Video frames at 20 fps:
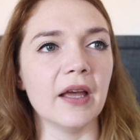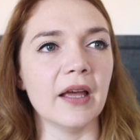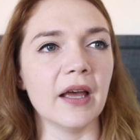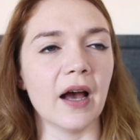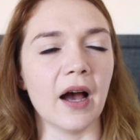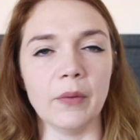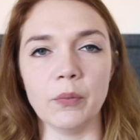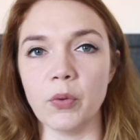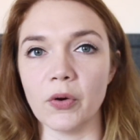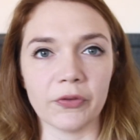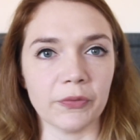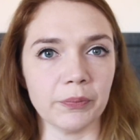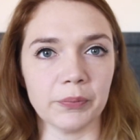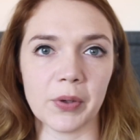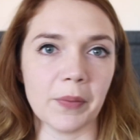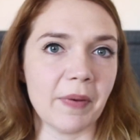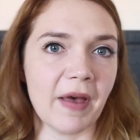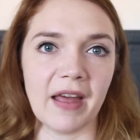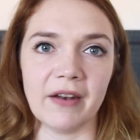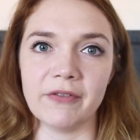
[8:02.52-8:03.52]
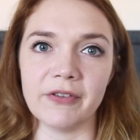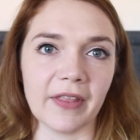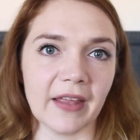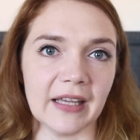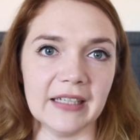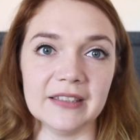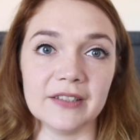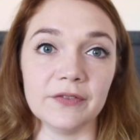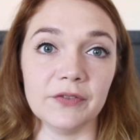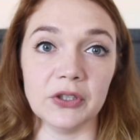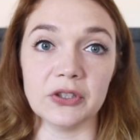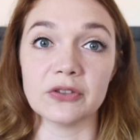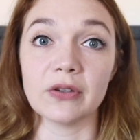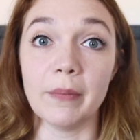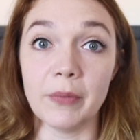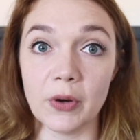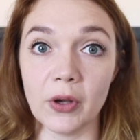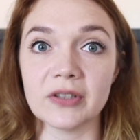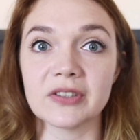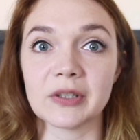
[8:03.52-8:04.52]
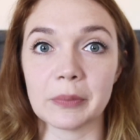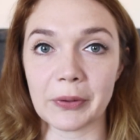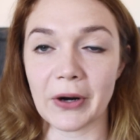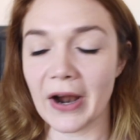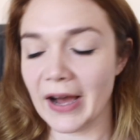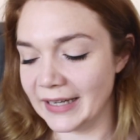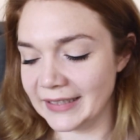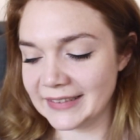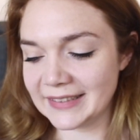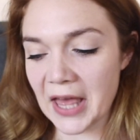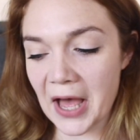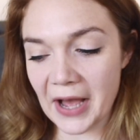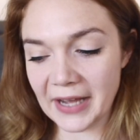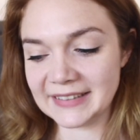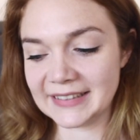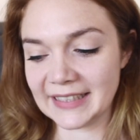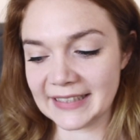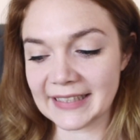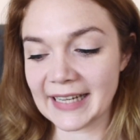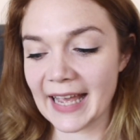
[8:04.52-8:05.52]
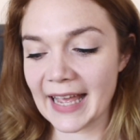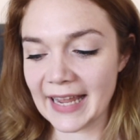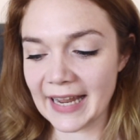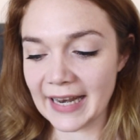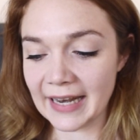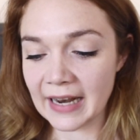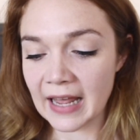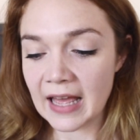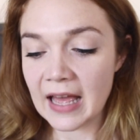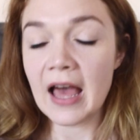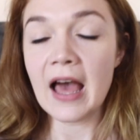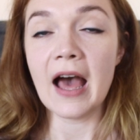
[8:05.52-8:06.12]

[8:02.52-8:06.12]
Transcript: I wasn't prepared for that interview, so I'm not surprised that I didn't get in.